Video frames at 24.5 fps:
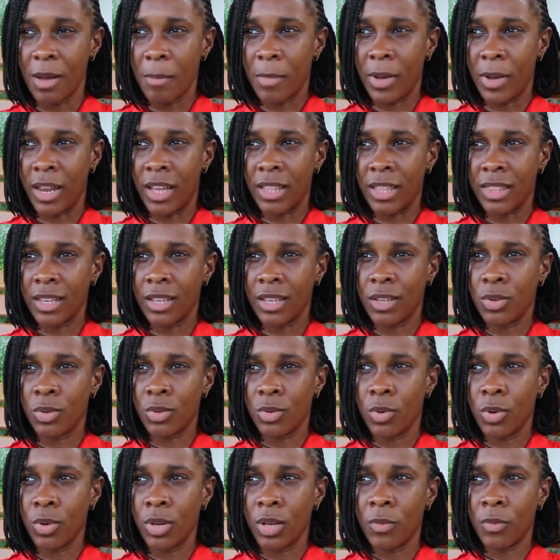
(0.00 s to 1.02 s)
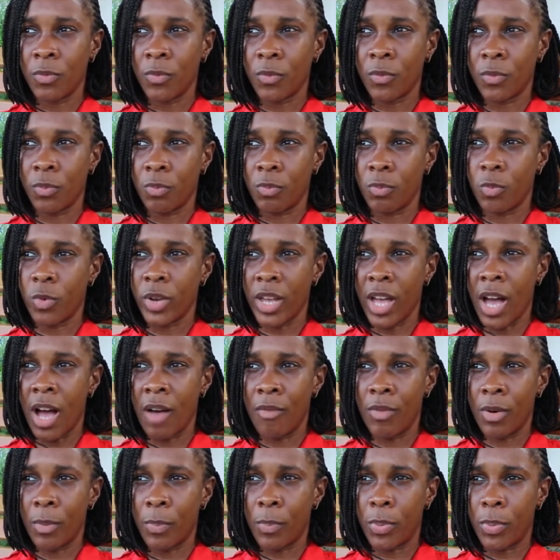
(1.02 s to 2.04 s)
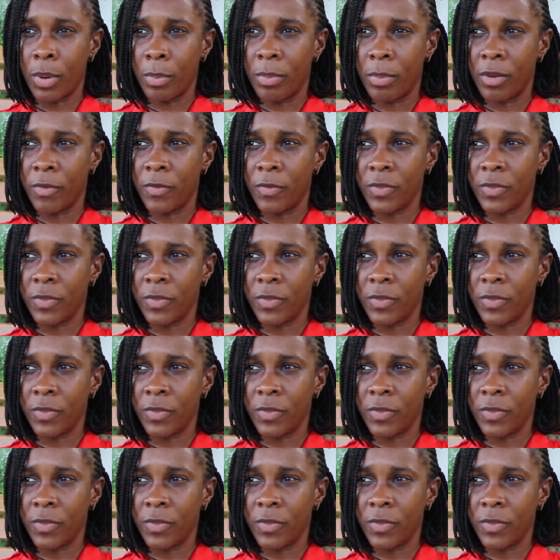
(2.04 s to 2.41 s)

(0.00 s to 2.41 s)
But I think you know if we have a proper